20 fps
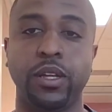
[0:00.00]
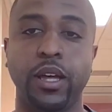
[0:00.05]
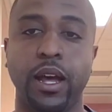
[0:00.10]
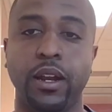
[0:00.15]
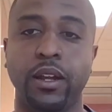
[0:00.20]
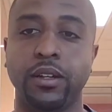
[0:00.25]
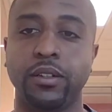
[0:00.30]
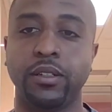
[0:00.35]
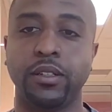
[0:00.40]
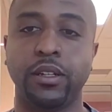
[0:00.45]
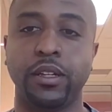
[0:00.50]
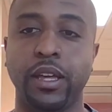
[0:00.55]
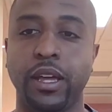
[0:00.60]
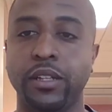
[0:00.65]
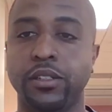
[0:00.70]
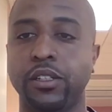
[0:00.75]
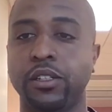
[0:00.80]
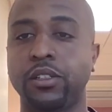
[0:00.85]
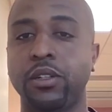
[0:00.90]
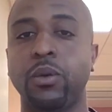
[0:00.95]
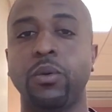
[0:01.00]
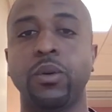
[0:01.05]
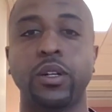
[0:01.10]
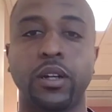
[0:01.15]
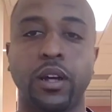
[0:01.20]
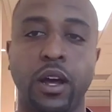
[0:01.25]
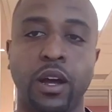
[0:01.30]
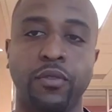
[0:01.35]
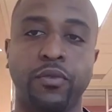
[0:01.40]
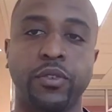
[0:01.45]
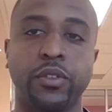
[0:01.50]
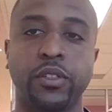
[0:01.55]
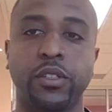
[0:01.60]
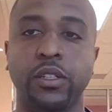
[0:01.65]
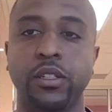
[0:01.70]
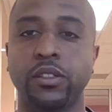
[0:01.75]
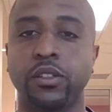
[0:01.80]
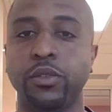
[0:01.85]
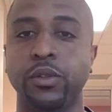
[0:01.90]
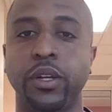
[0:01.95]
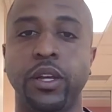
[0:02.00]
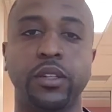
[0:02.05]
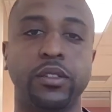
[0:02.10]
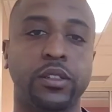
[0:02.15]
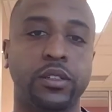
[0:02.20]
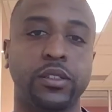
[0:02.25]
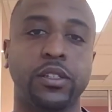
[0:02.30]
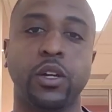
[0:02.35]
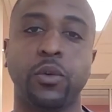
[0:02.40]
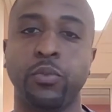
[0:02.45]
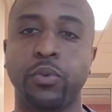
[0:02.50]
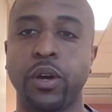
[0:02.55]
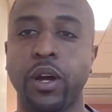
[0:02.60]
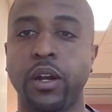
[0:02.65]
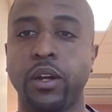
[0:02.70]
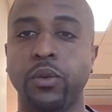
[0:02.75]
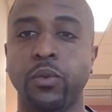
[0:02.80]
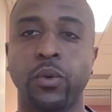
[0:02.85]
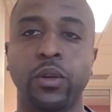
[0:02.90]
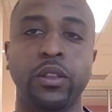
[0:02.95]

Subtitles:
You can't just go to conferences, and you can't just sell product.